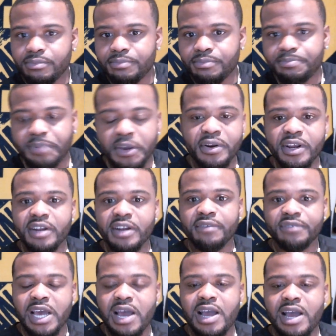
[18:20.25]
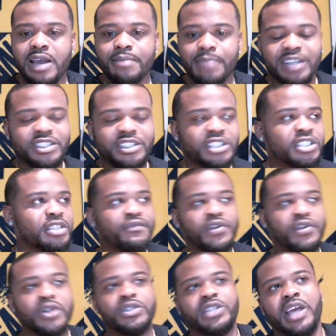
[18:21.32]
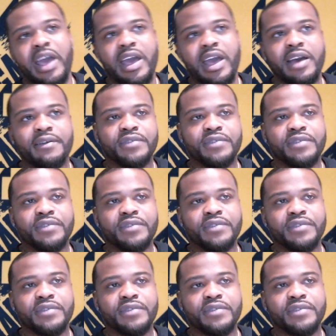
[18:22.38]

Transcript: period of time, not just the first half.